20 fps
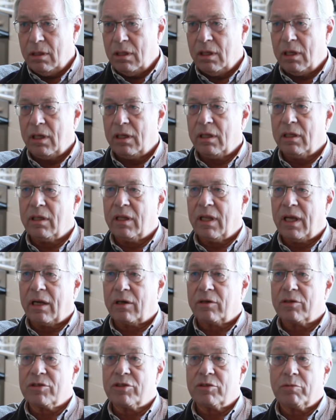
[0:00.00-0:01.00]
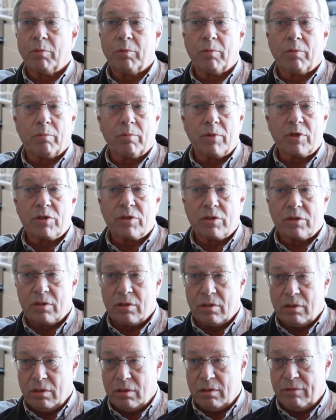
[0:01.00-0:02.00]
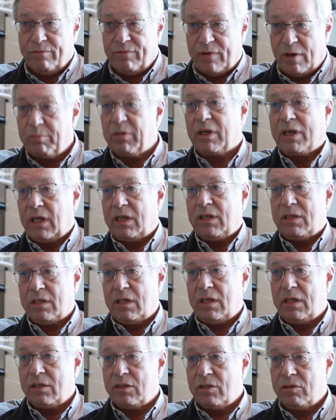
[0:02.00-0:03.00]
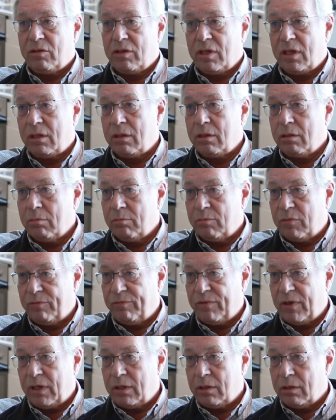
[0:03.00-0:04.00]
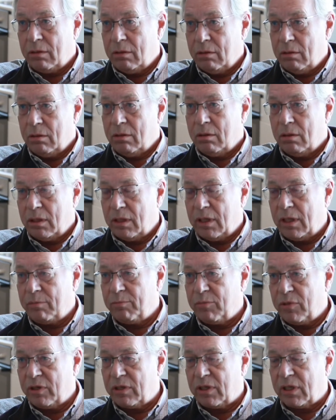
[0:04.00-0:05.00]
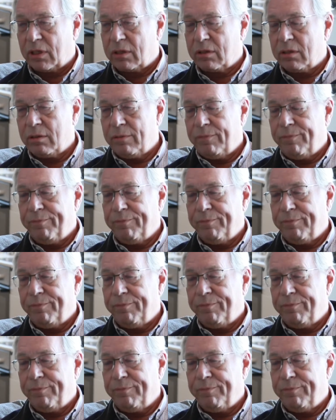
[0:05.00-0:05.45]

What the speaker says: and the accuracy with which the fabricator had to then provide the end product.